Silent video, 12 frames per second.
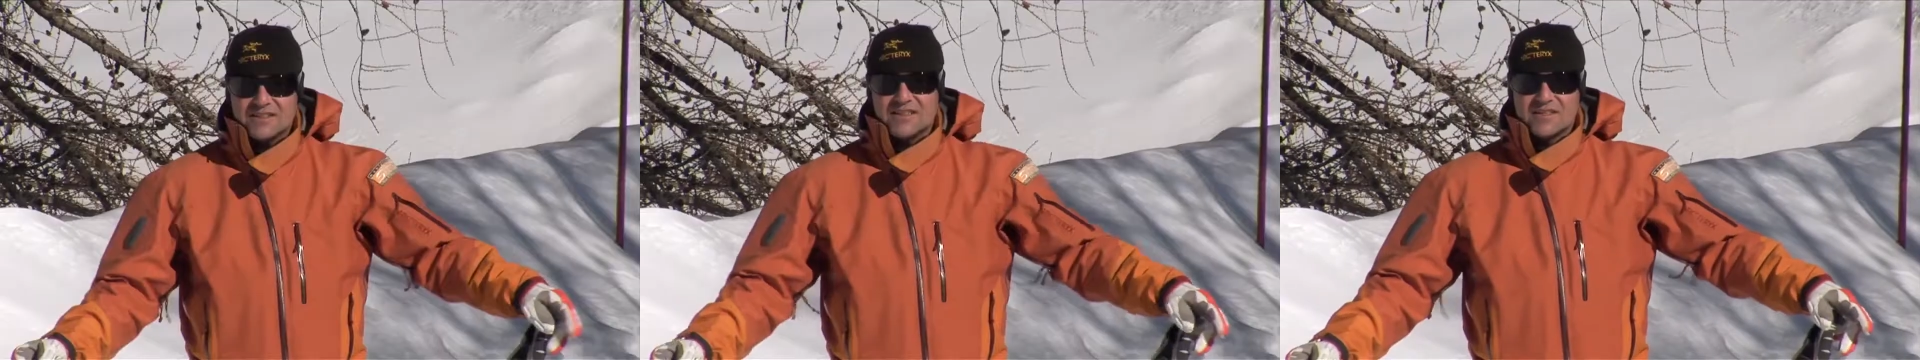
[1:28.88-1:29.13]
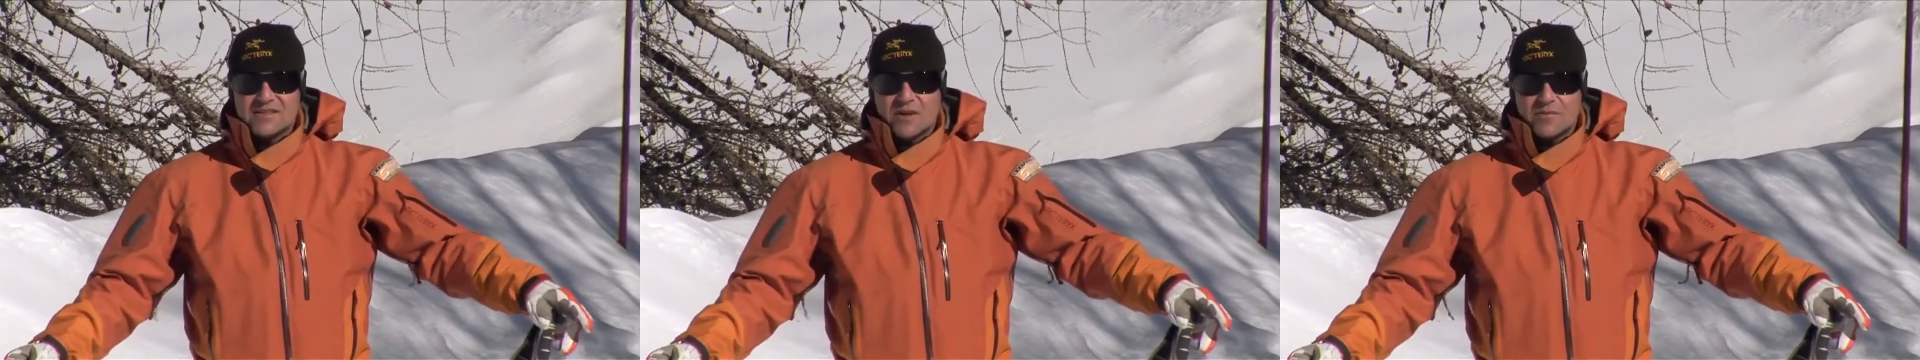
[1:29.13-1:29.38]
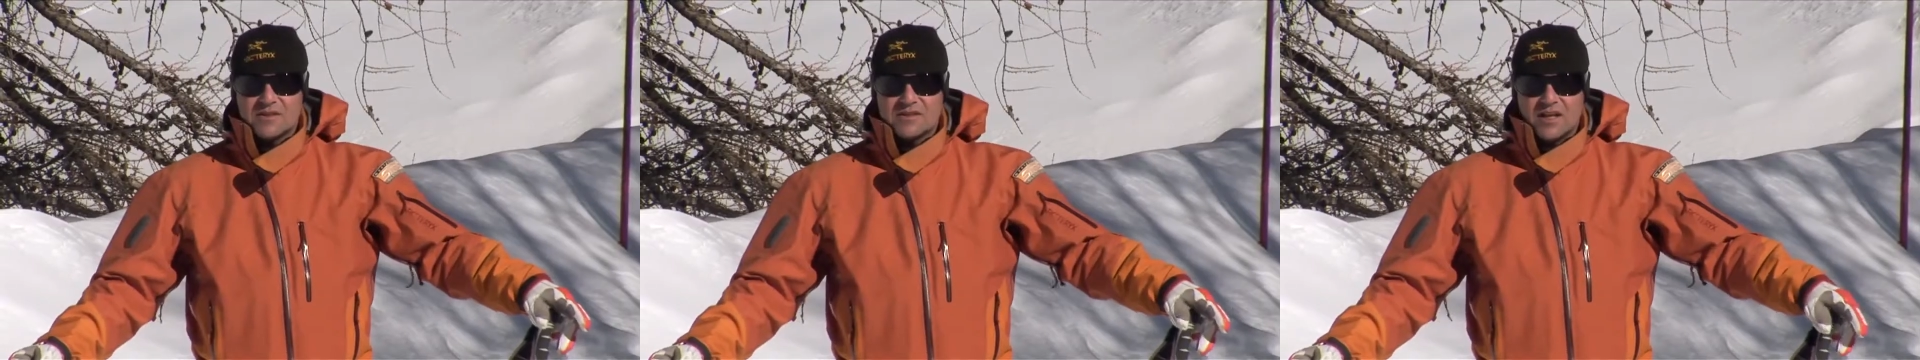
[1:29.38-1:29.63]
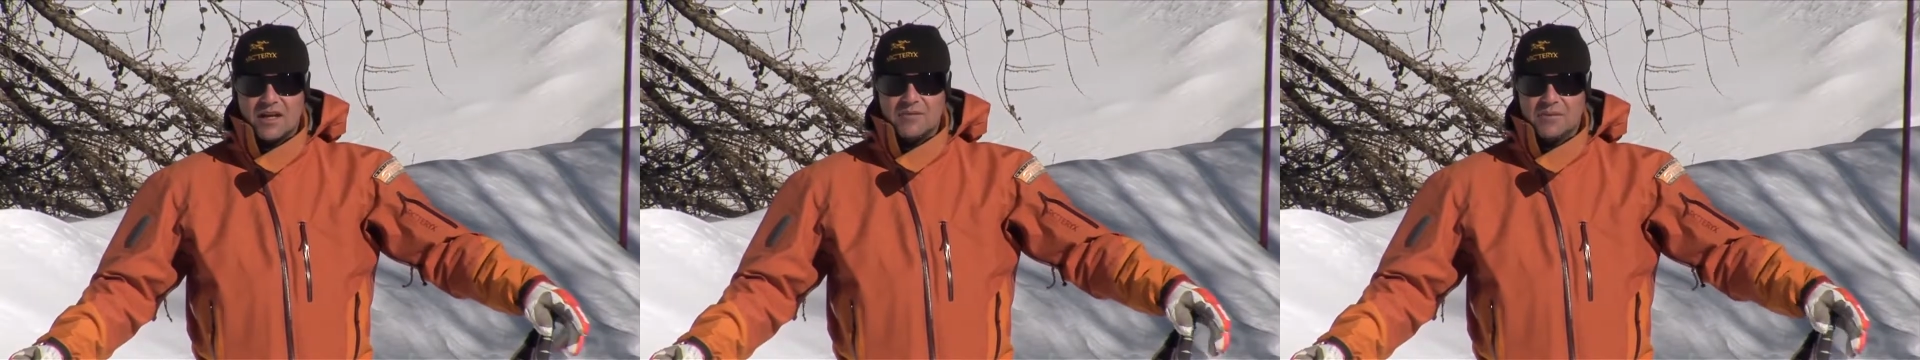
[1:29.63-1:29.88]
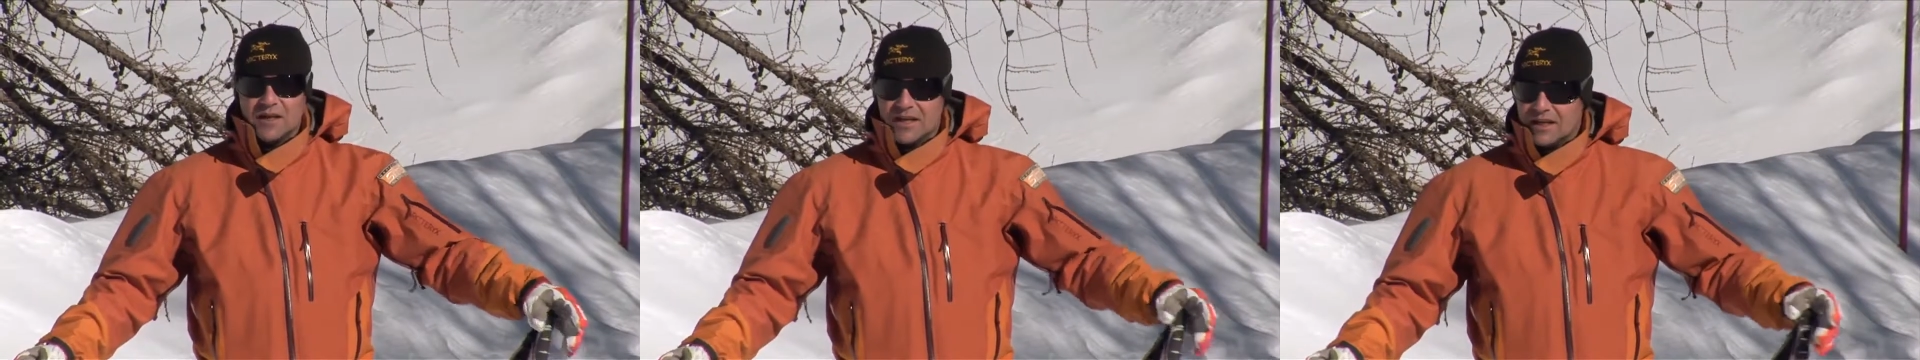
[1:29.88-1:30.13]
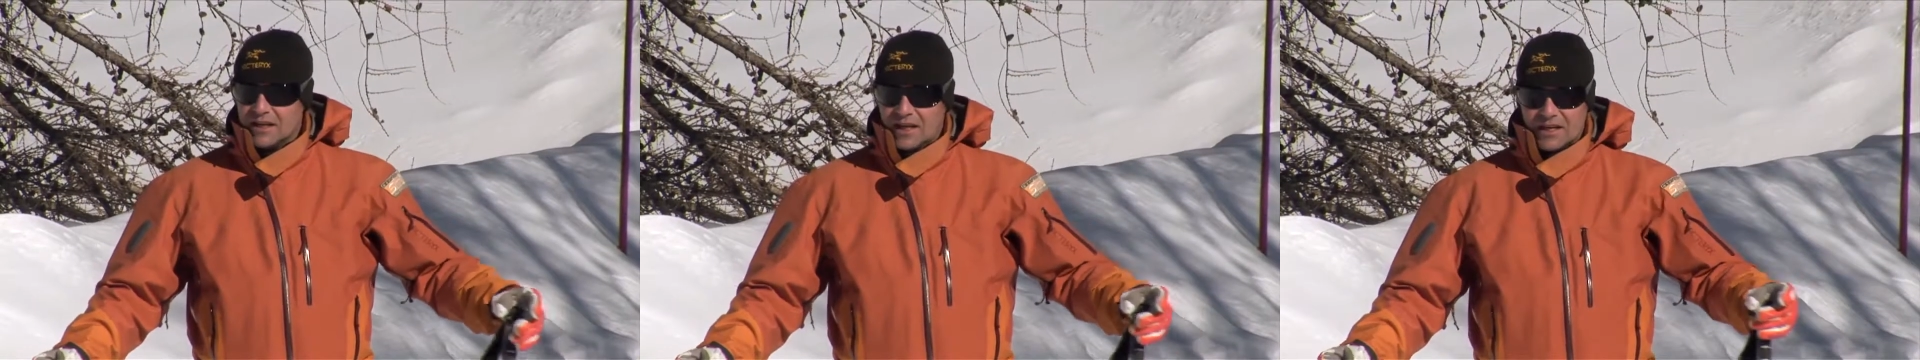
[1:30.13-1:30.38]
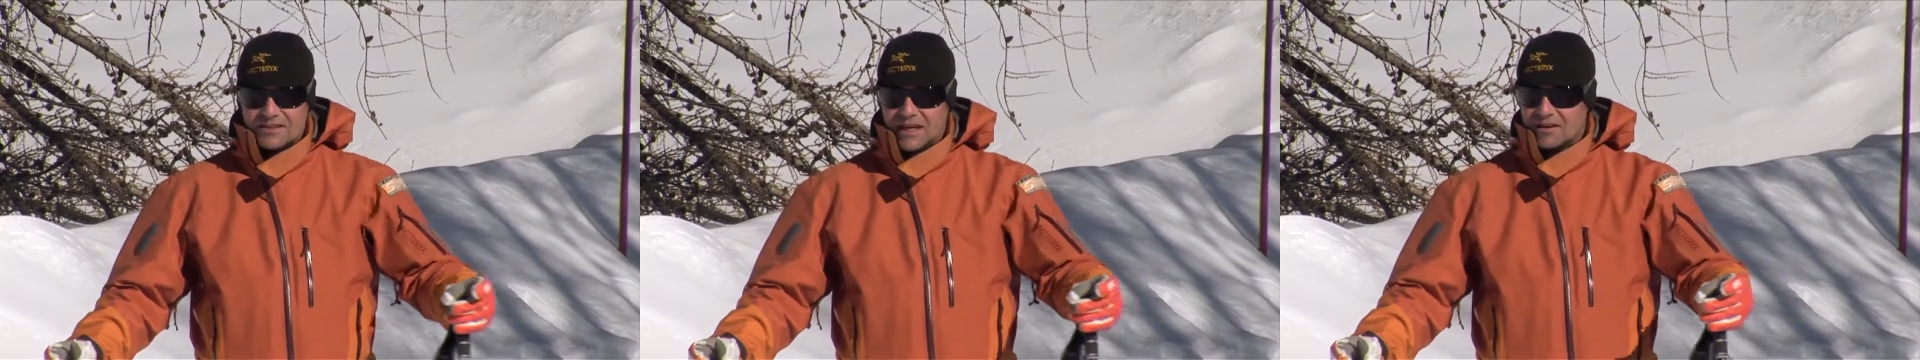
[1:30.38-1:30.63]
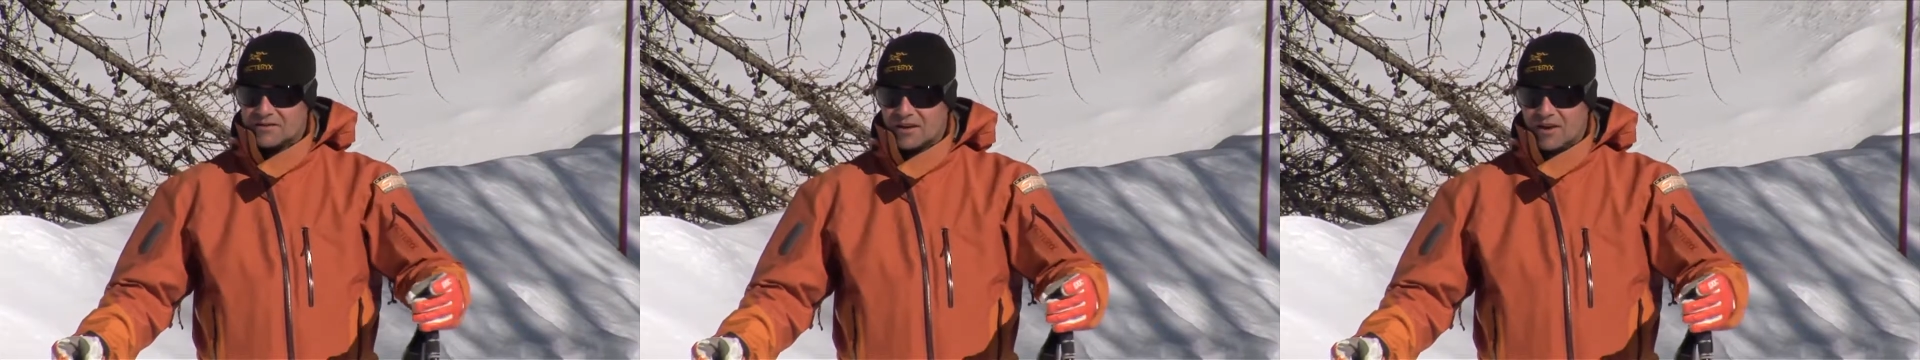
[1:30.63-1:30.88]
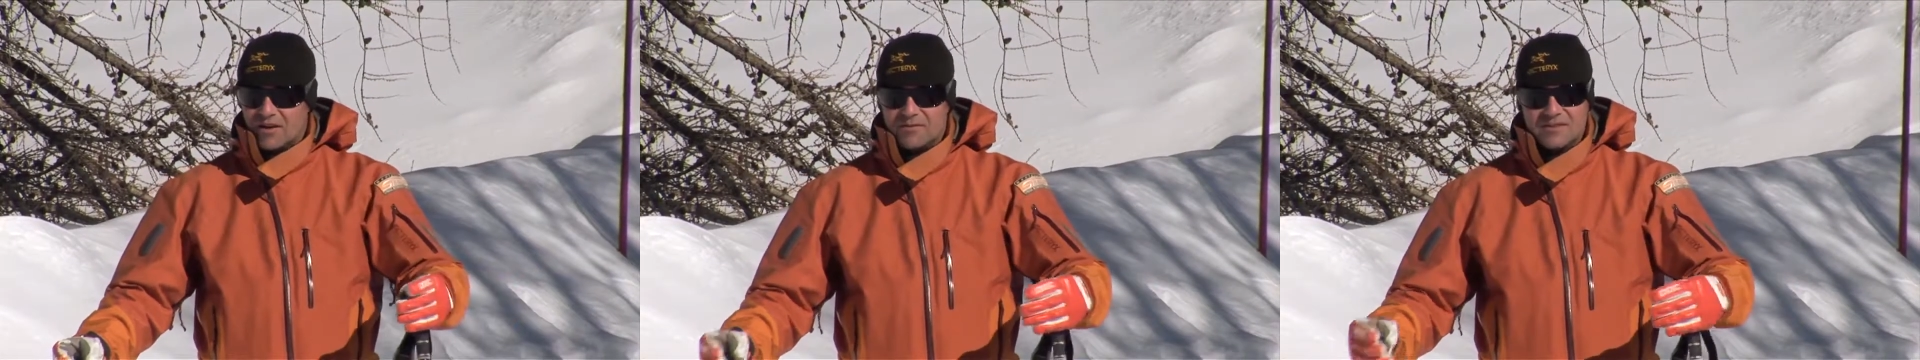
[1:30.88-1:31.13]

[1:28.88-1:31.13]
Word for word: it to the top of the slope. It's now time